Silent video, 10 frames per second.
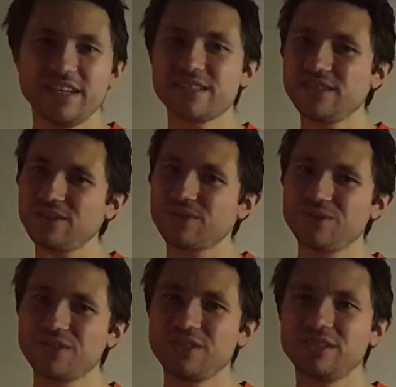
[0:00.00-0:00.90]
let's not
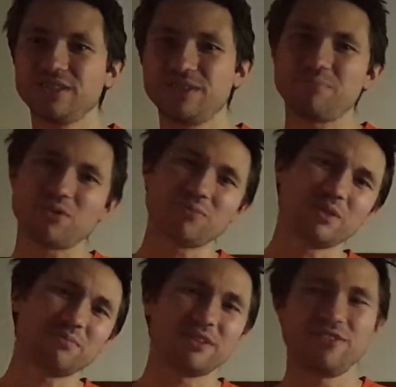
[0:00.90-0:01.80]
consider the
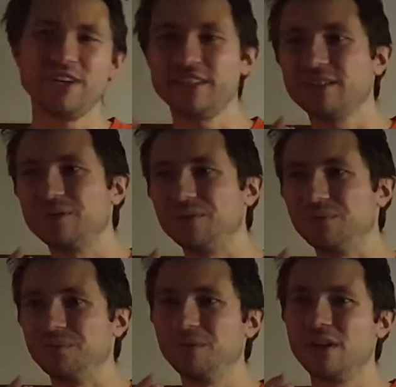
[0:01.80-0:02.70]
problem related
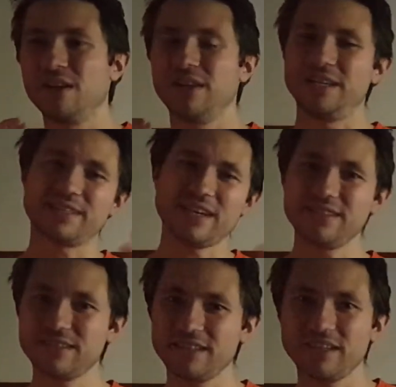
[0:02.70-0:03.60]
to
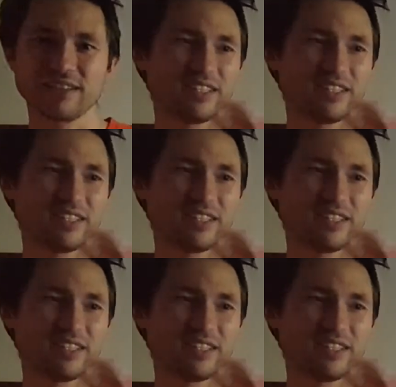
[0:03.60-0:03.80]
licensing.